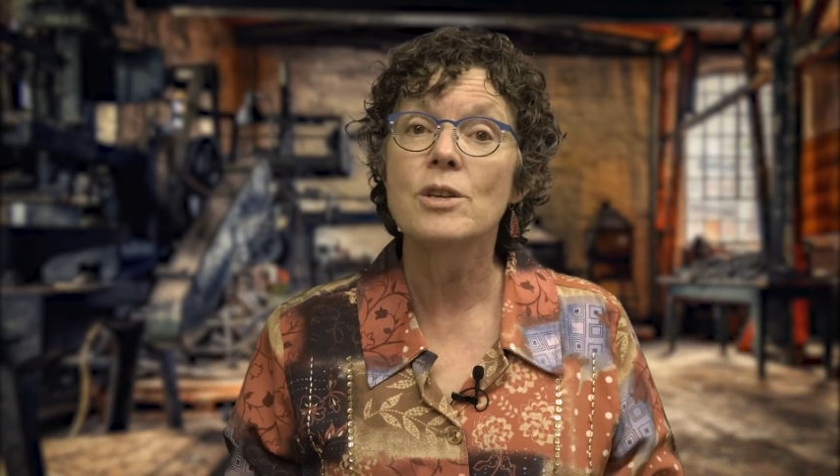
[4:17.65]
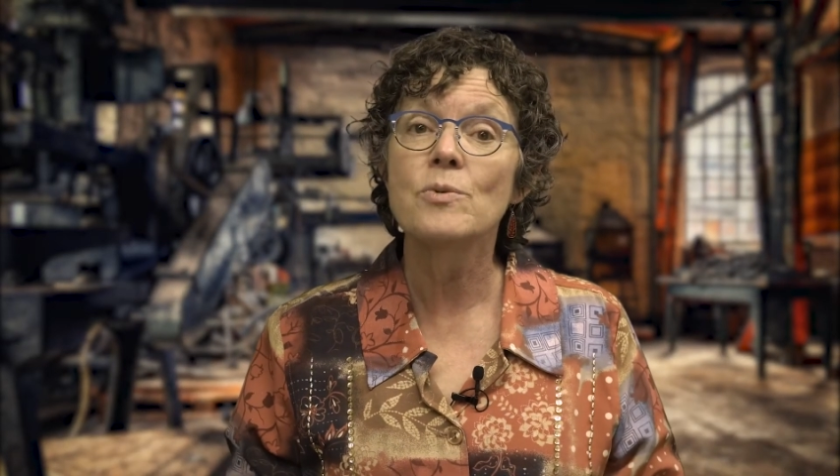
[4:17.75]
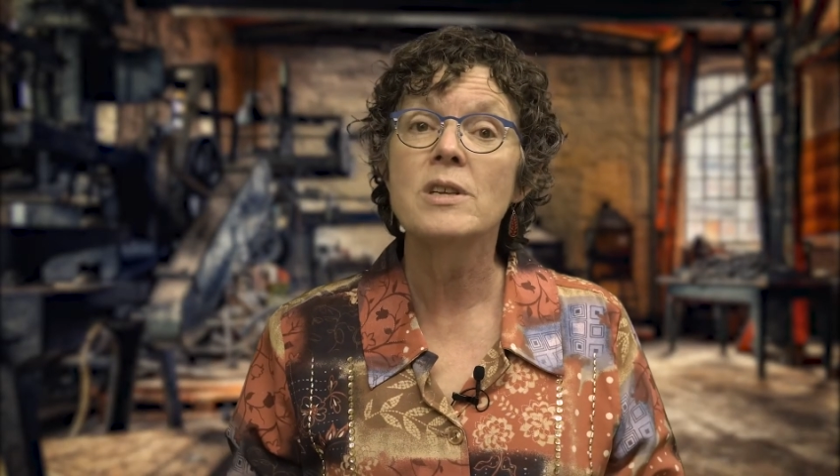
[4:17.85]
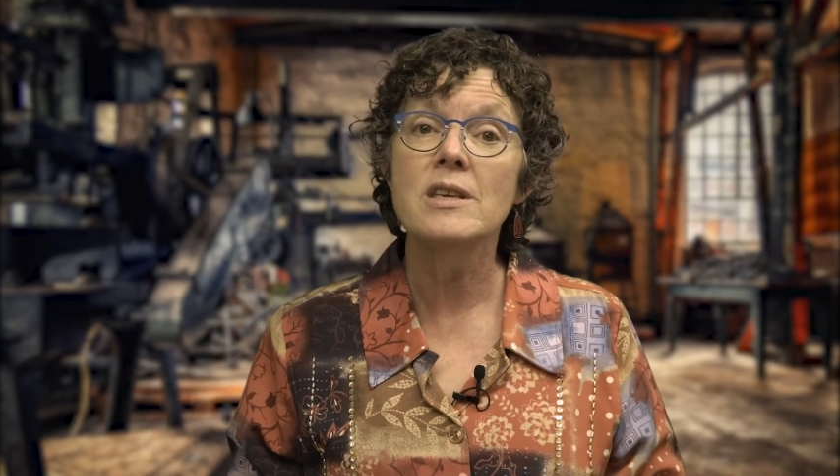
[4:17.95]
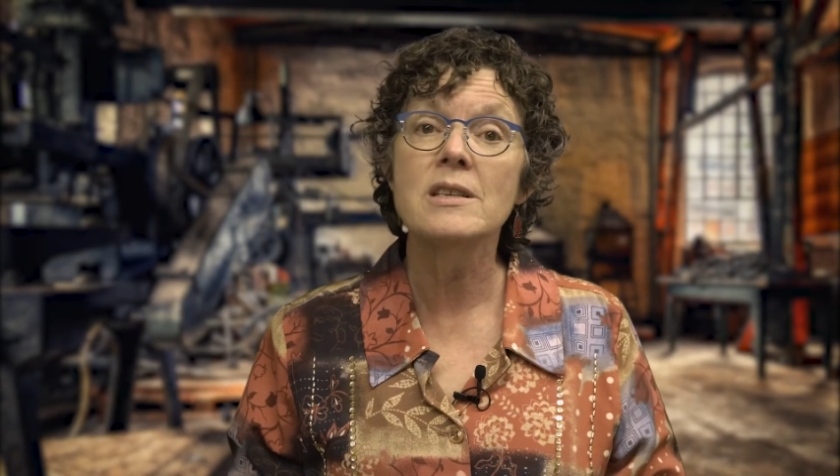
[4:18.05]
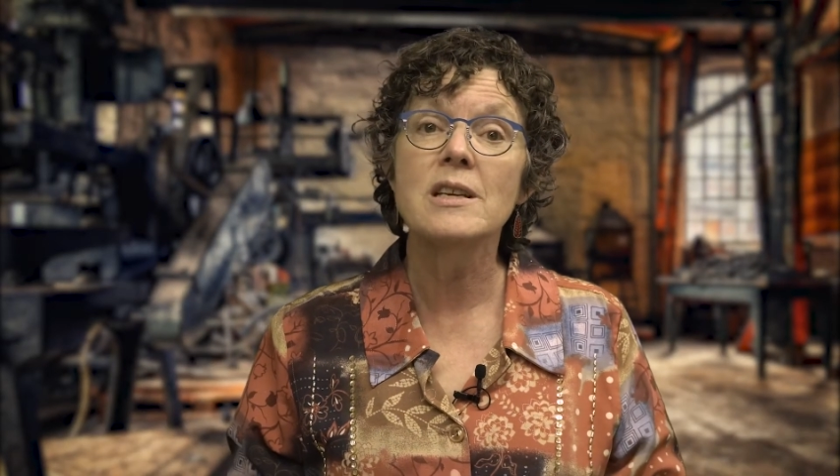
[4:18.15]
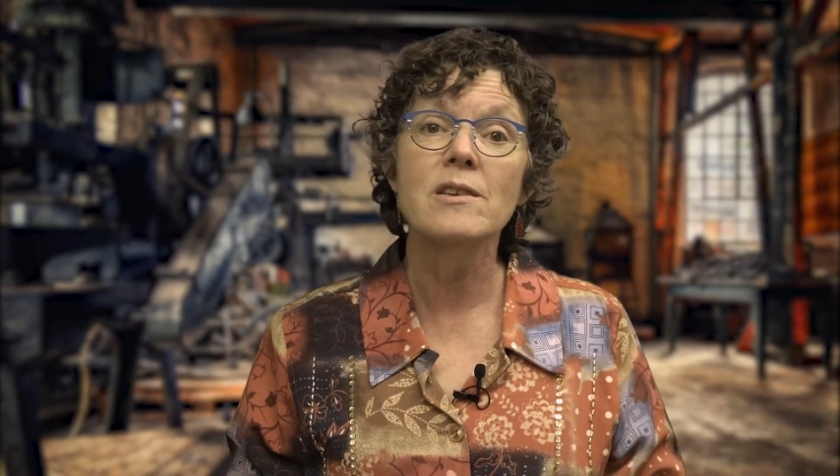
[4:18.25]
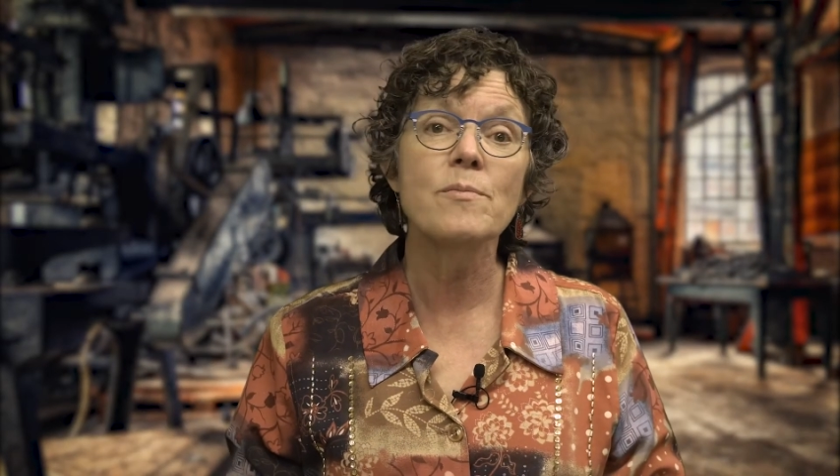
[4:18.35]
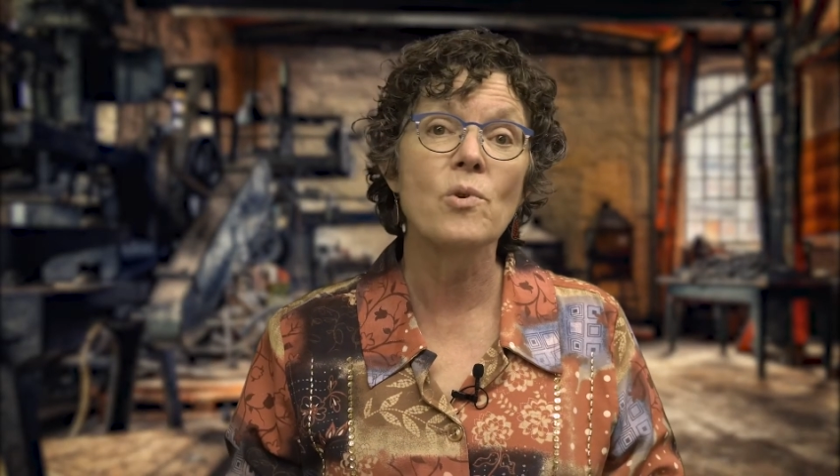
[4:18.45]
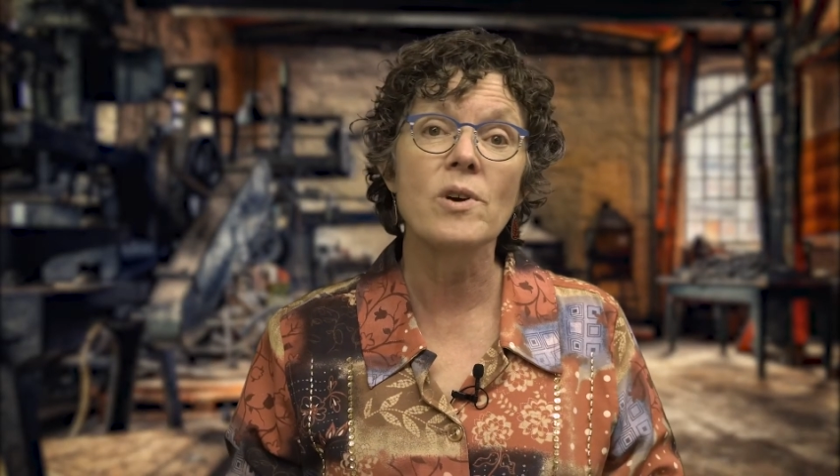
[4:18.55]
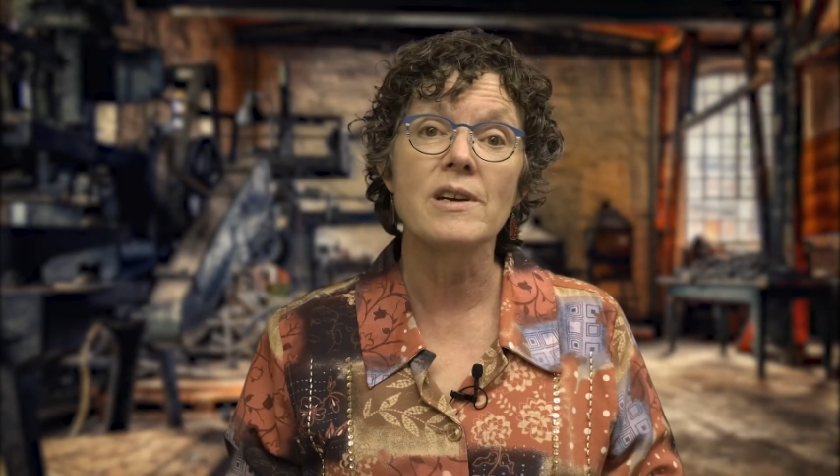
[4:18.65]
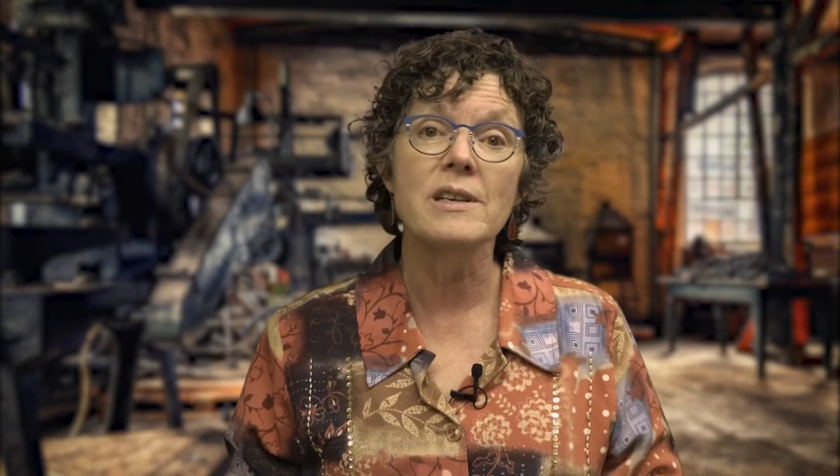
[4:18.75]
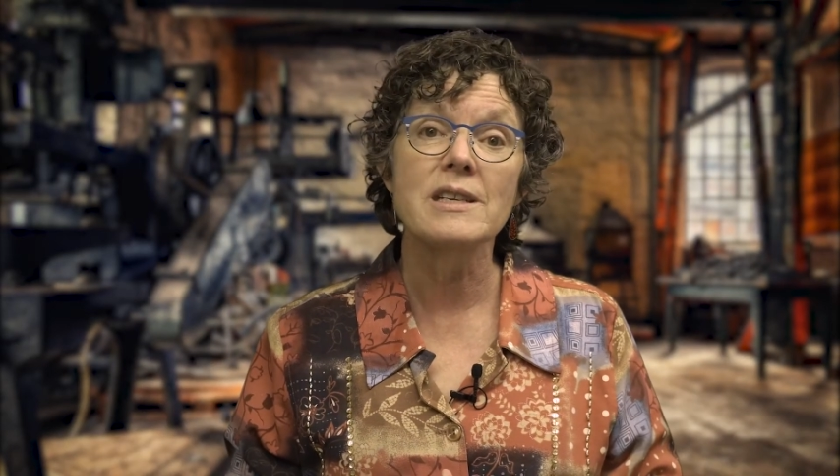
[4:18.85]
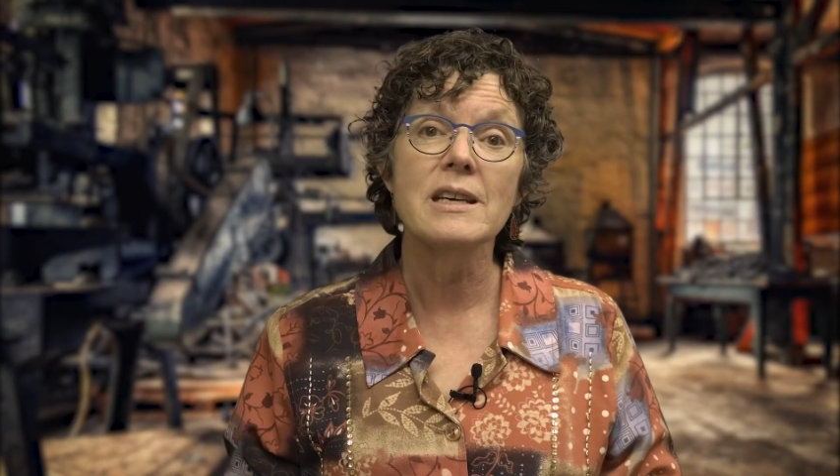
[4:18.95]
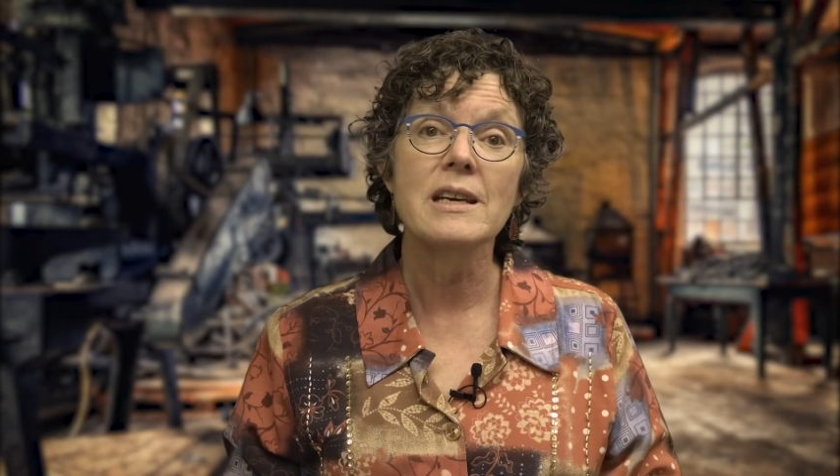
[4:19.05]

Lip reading: doing things that are important.